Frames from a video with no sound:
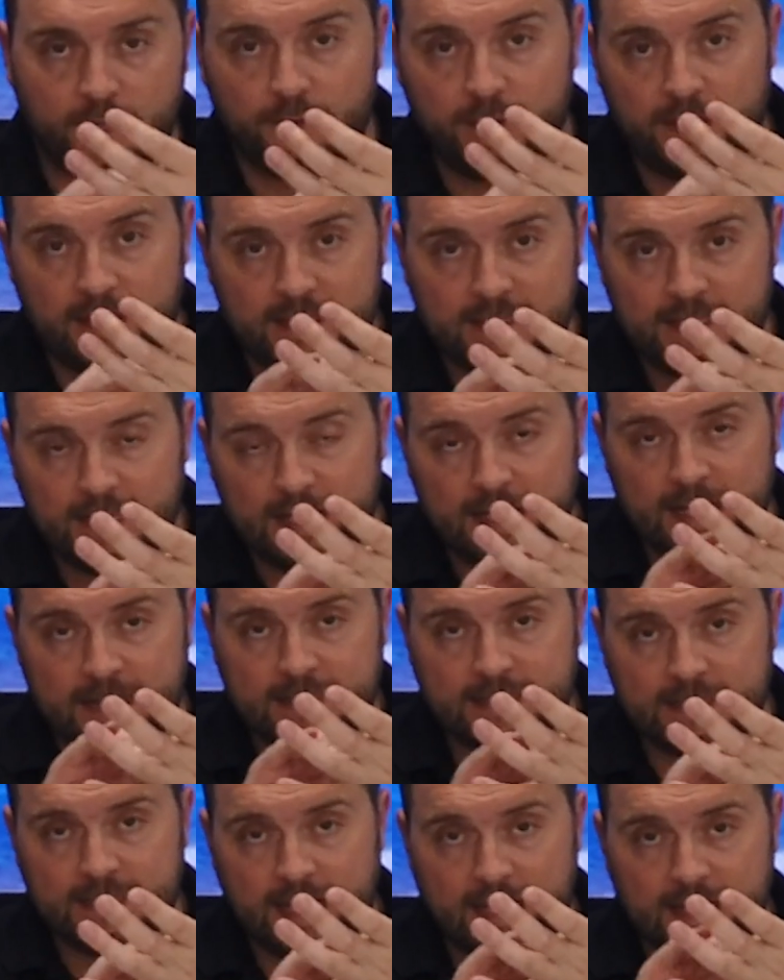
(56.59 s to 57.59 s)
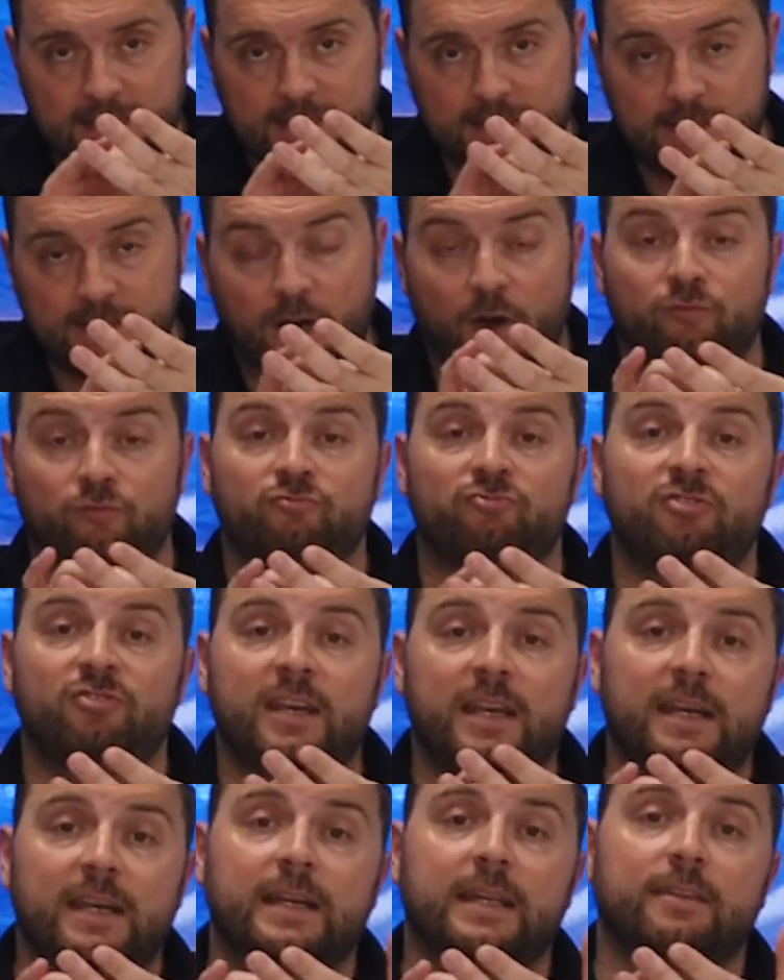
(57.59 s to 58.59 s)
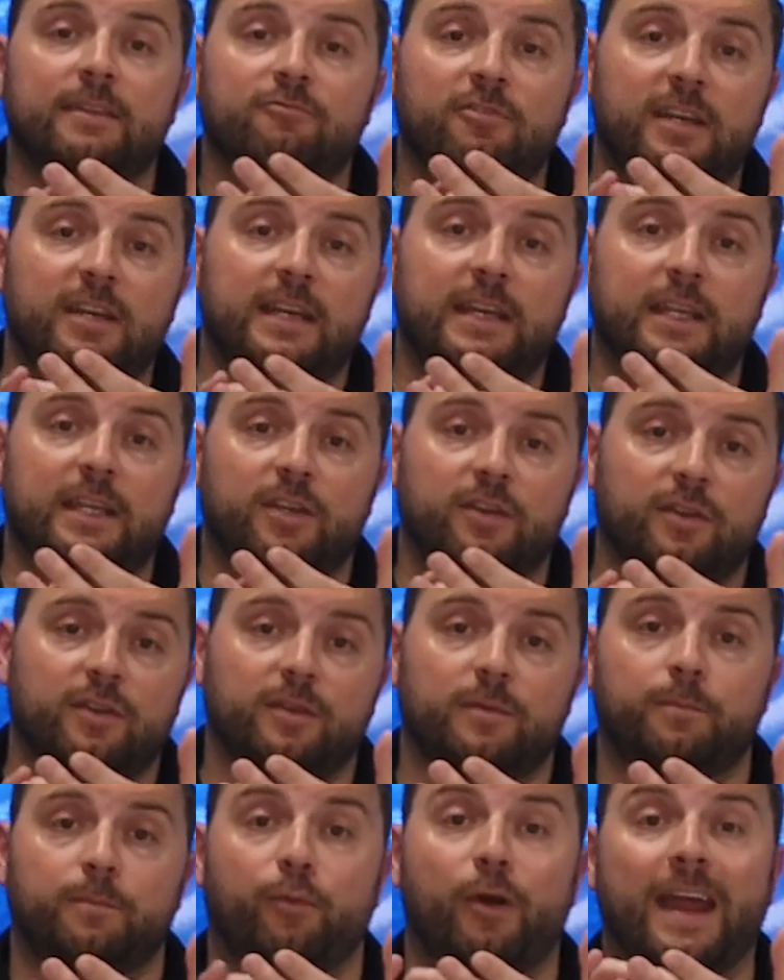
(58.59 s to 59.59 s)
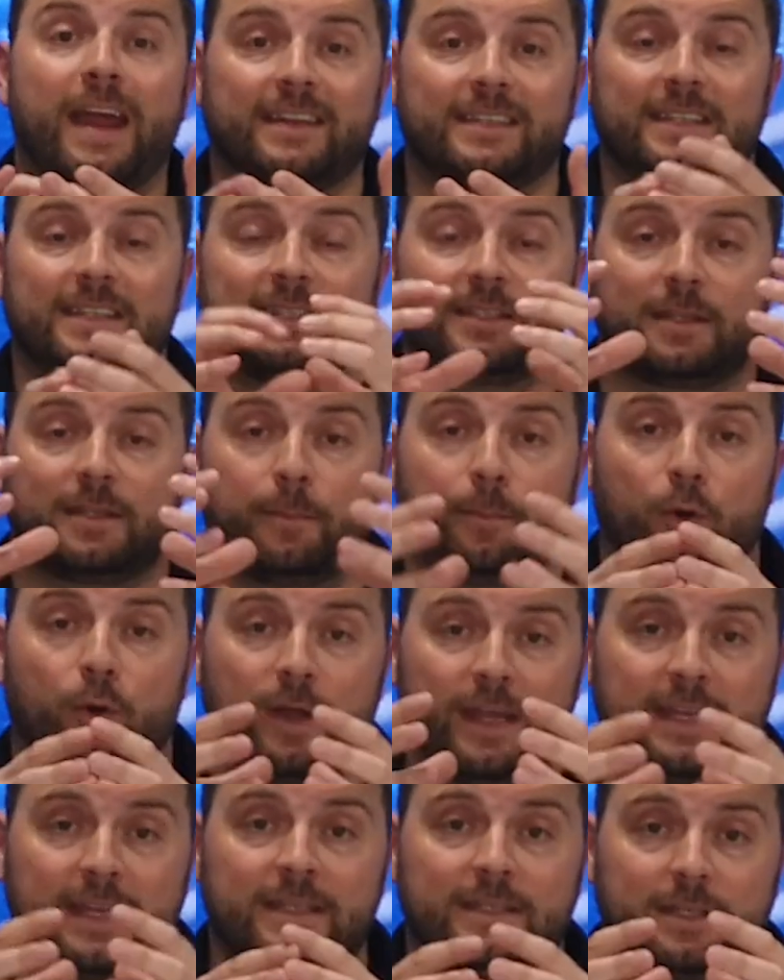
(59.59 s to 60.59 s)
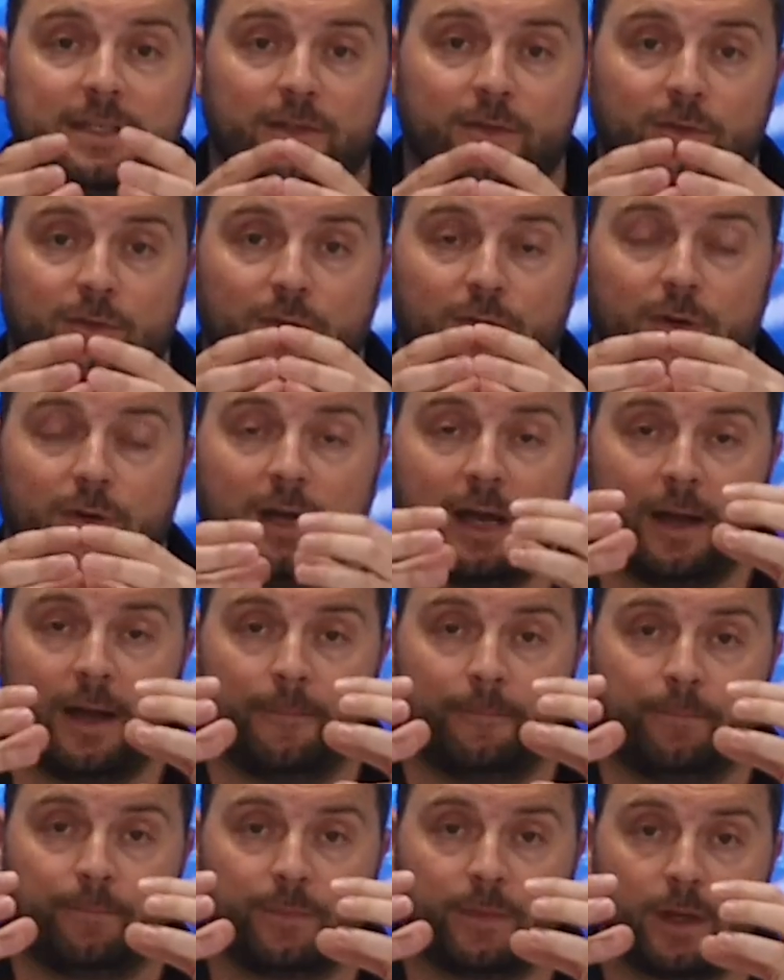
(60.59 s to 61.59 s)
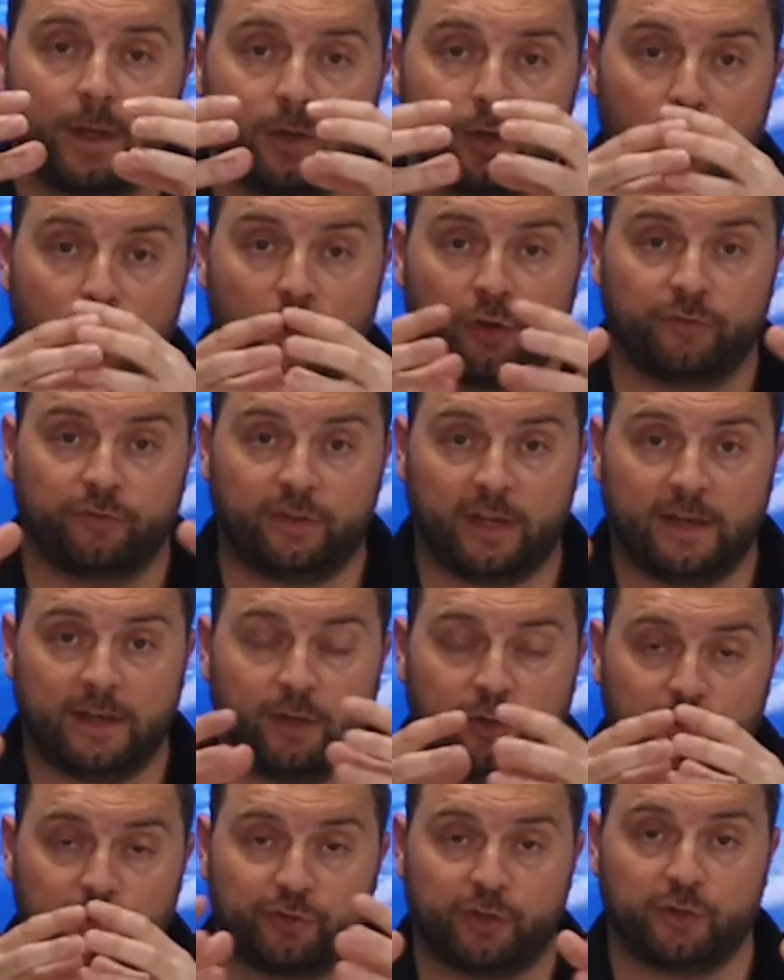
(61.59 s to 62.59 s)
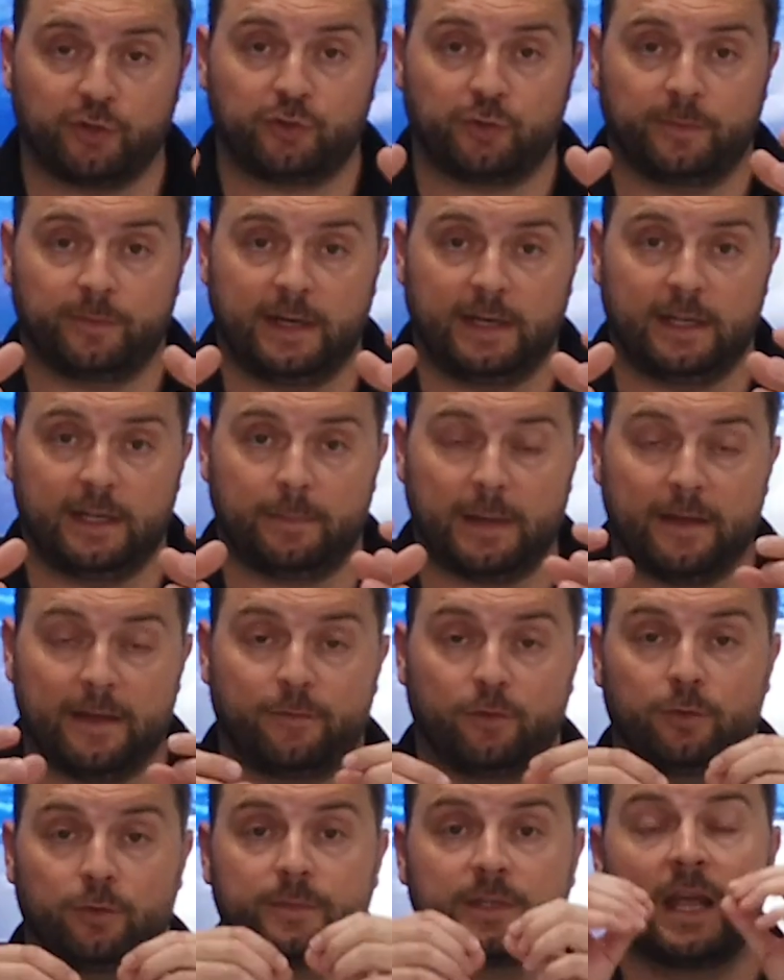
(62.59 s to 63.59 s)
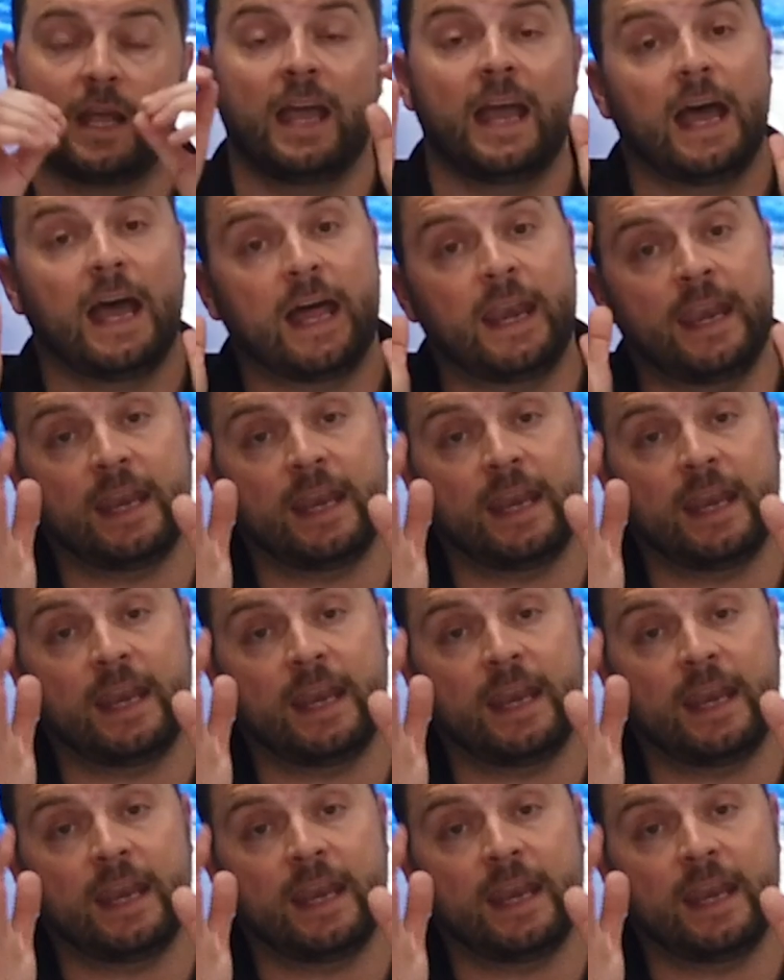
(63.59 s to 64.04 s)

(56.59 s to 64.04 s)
So these little indicators are really, really good practice to put into your content and your social media platforms.